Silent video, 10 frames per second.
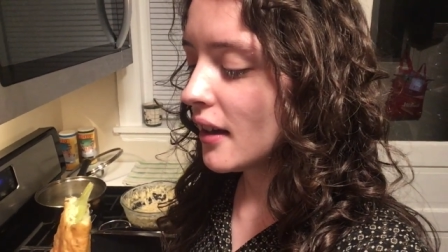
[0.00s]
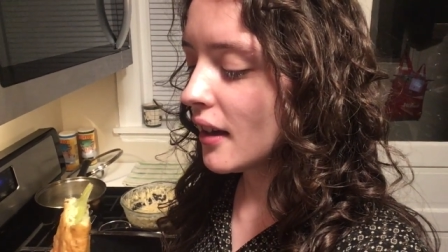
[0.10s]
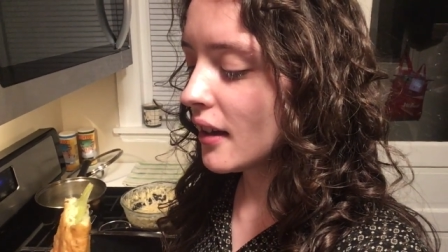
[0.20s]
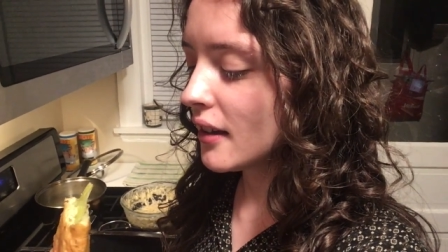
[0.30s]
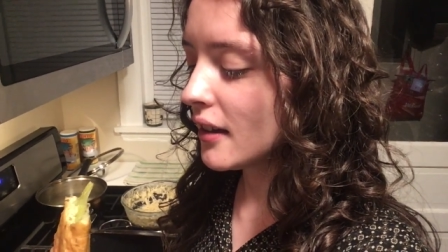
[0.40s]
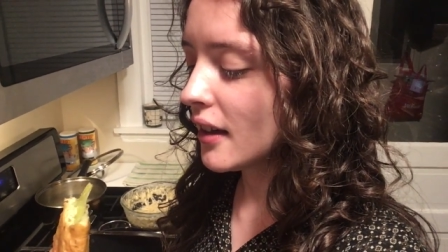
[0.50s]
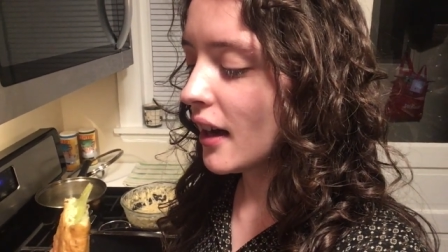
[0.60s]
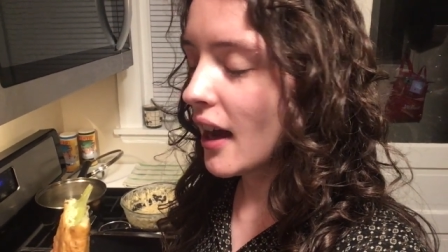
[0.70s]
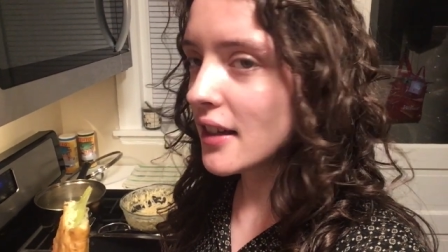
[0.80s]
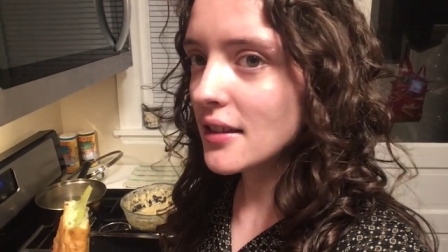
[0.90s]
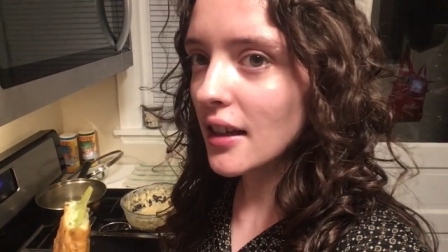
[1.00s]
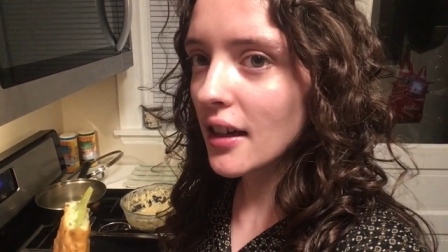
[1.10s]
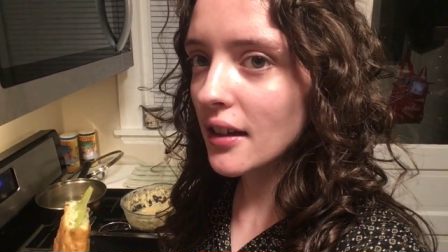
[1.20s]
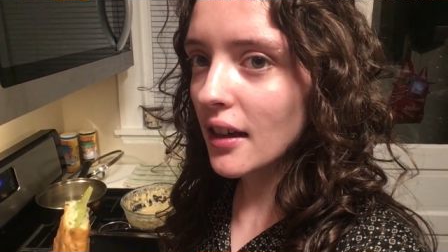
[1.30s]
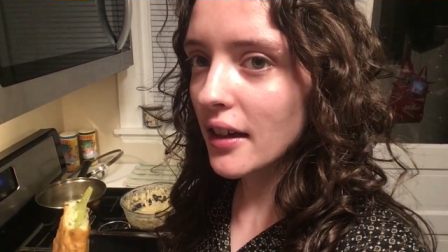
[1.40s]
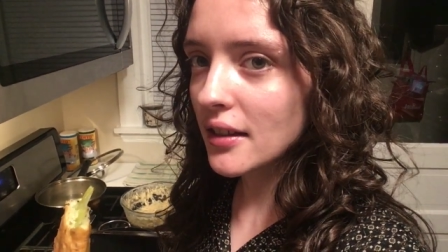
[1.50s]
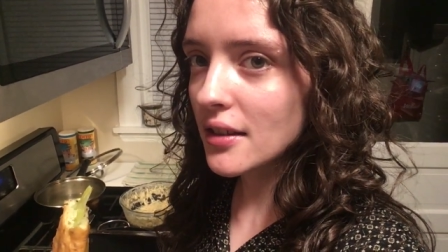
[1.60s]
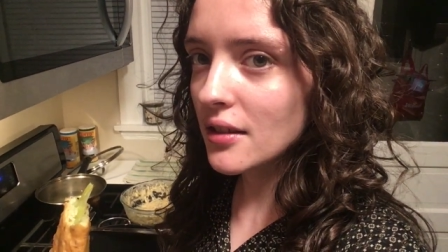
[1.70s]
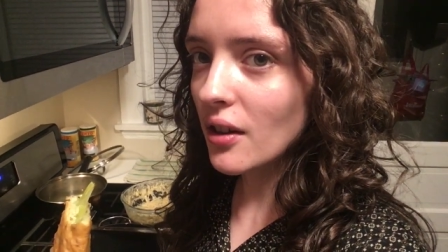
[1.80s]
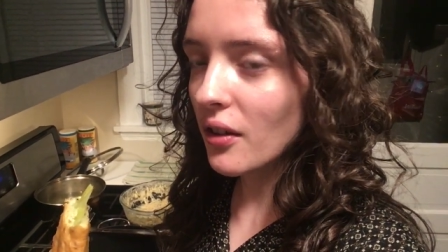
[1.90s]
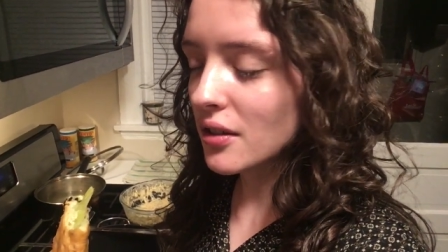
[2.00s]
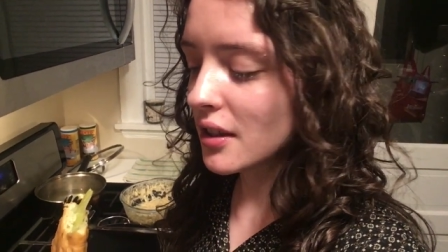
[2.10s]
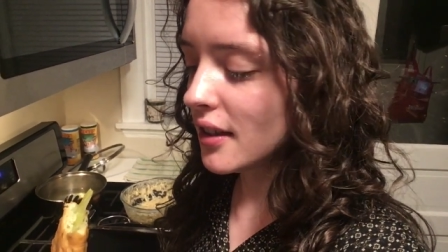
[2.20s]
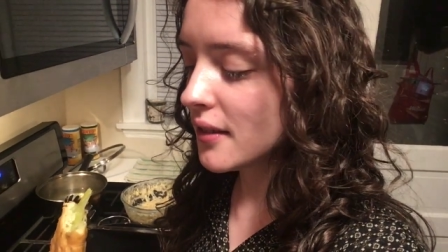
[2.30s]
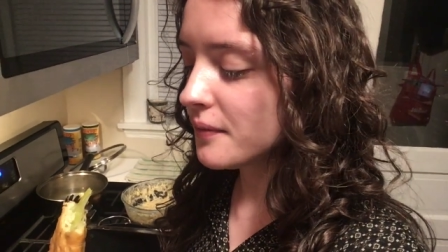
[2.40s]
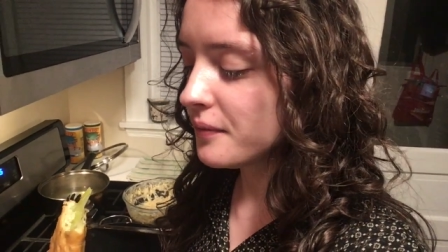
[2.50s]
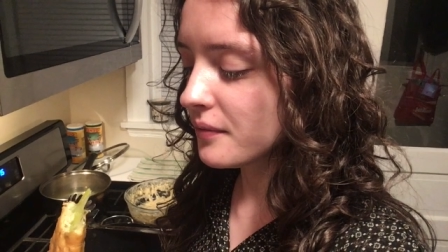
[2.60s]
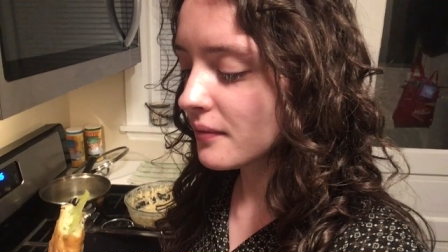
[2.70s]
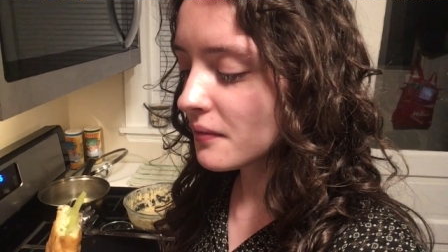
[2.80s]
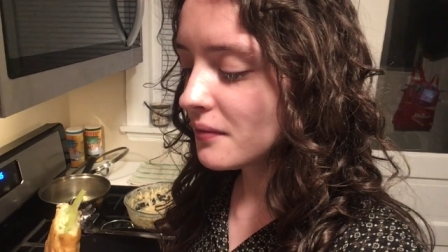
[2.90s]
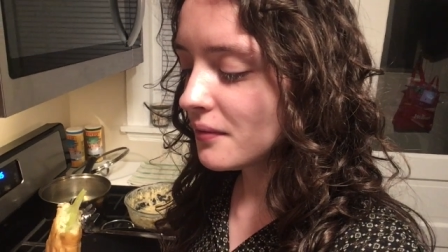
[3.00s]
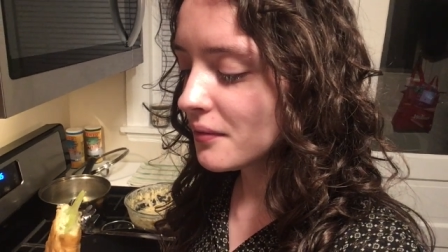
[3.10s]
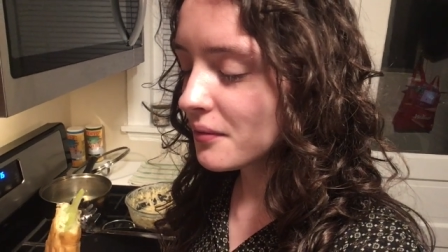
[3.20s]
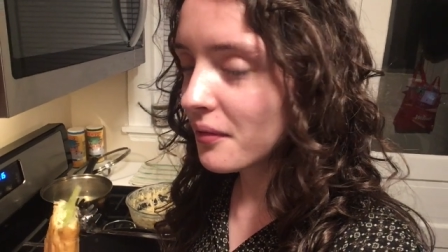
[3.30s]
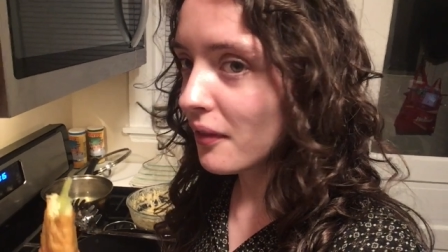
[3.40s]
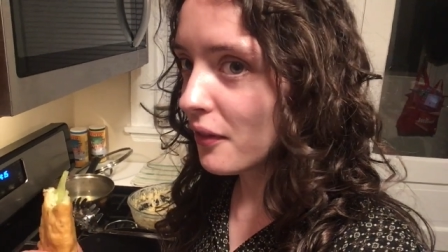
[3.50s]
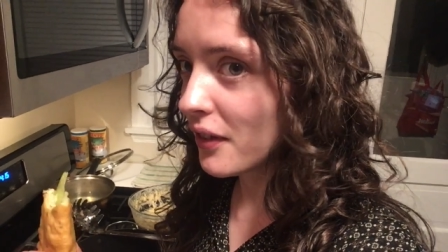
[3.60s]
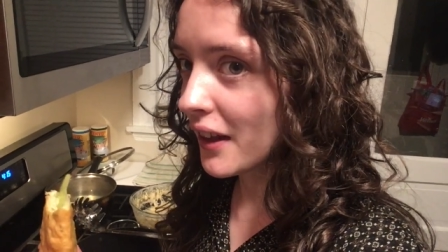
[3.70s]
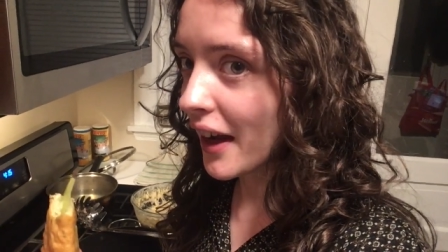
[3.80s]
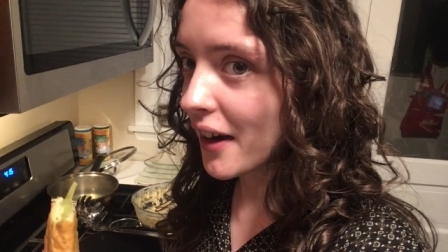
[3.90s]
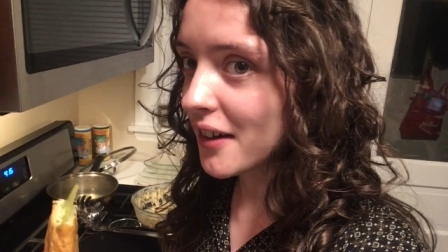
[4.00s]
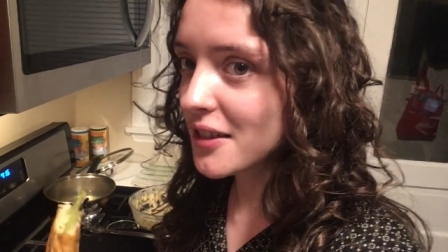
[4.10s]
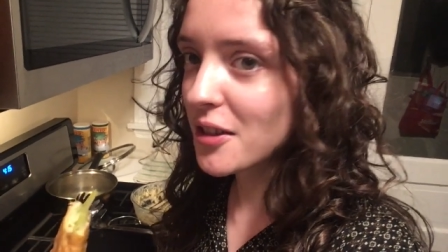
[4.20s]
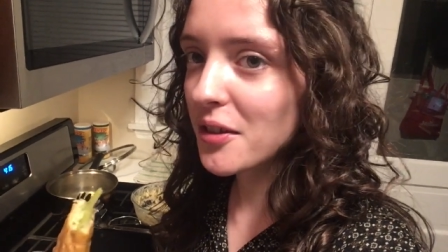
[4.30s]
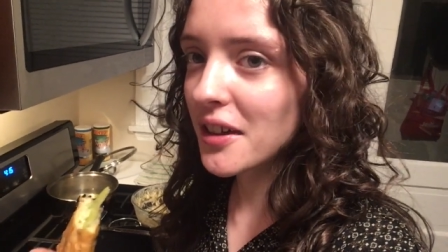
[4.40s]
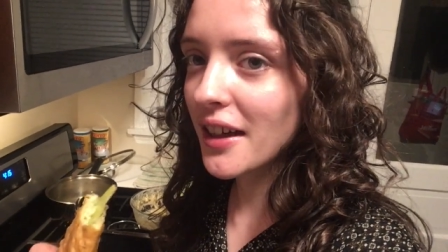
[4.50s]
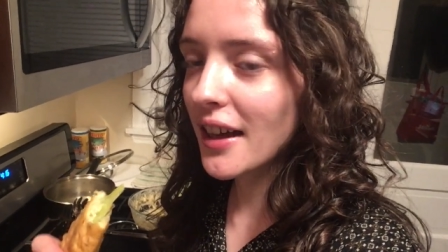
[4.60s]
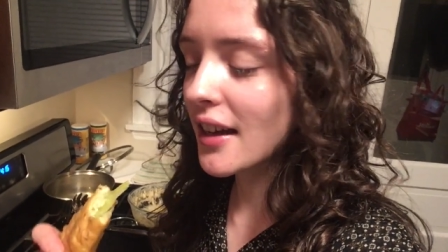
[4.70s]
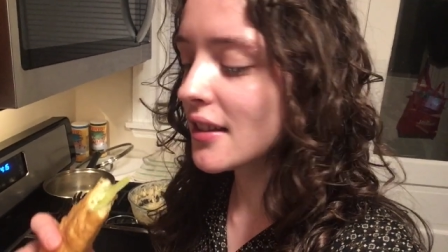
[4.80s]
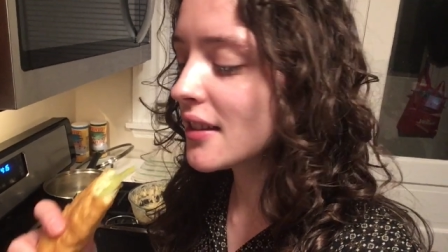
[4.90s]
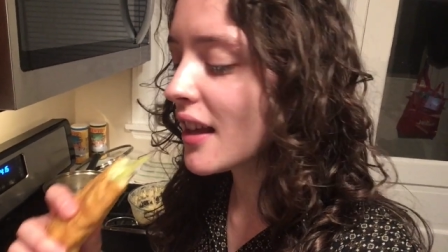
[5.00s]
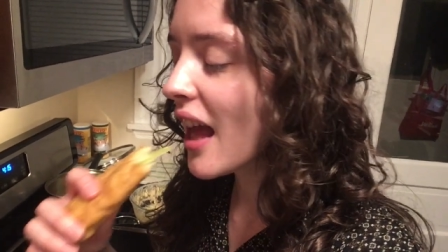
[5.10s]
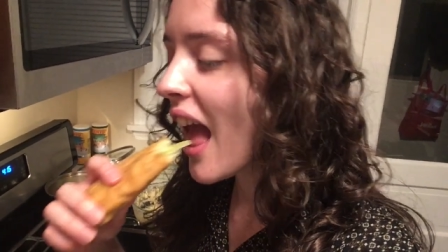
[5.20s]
and it adds like a nice salty flair to it, I guess.